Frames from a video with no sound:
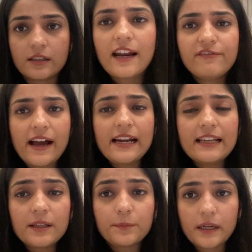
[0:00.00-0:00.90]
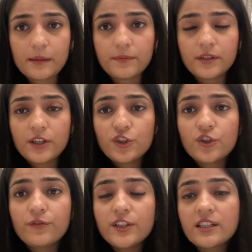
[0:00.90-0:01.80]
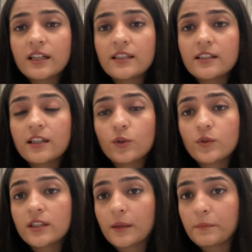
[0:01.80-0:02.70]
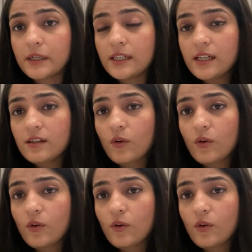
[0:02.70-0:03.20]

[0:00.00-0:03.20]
And finally, the bulb. Should we just consider those in the building